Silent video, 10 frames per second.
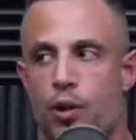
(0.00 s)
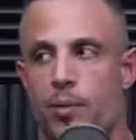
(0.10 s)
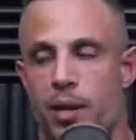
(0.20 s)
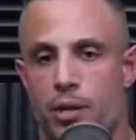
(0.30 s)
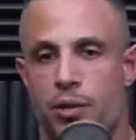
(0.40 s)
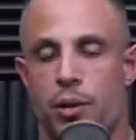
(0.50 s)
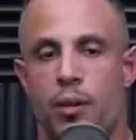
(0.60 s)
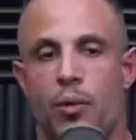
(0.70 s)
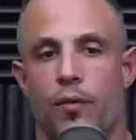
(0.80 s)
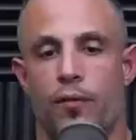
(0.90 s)
of human
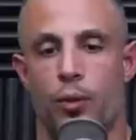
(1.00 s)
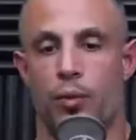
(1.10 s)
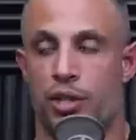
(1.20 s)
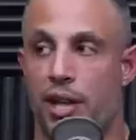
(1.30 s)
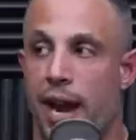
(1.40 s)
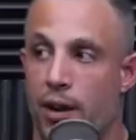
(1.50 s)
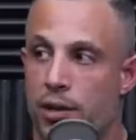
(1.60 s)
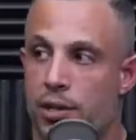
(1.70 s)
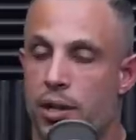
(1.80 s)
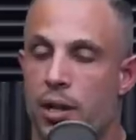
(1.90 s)
history where food was
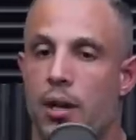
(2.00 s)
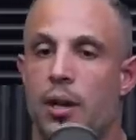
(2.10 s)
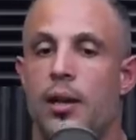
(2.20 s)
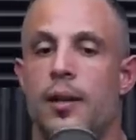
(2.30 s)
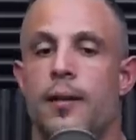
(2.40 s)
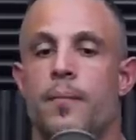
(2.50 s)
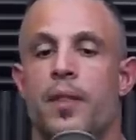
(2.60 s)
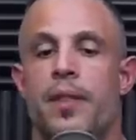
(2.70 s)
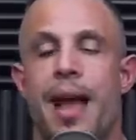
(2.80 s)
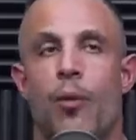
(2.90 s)
scarce
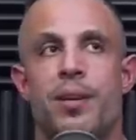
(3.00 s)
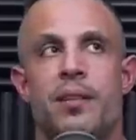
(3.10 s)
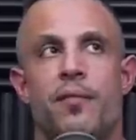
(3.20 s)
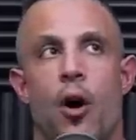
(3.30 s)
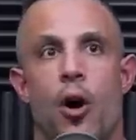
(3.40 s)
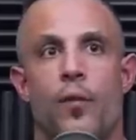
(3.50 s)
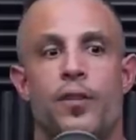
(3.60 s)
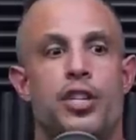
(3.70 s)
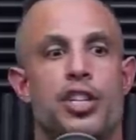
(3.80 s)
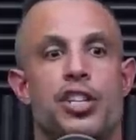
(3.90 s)
that we evolved
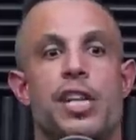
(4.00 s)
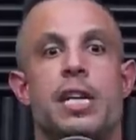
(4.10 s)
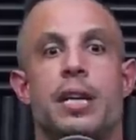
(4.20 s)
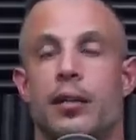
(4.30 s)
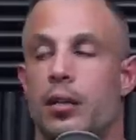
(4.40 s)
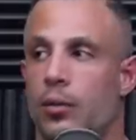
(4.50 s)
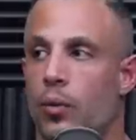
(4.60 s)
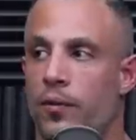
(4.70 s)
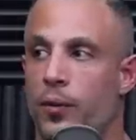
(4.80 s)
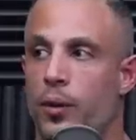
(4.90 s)
to just eat
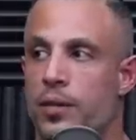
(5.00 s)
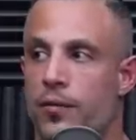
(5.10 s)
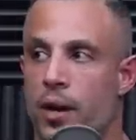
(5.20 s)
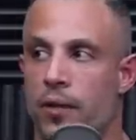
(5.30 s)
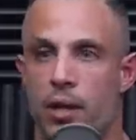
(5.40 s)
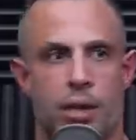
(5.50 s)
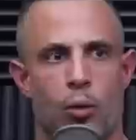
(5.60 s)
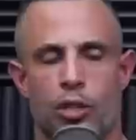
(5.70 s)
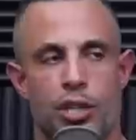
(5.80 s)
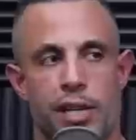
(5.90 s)
when food is in front of us
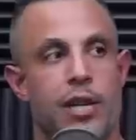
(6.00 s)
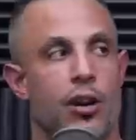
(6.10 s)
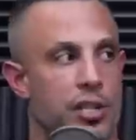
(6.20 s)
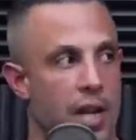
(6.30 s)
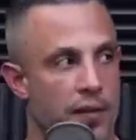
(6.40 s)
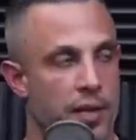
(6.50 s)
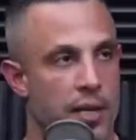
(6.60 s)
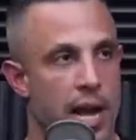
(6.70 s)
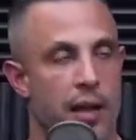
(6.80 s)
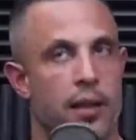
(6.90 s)
and we'll just eat ourselves to
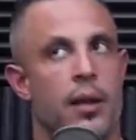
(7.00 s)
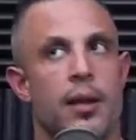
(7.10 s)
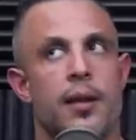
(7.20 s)
death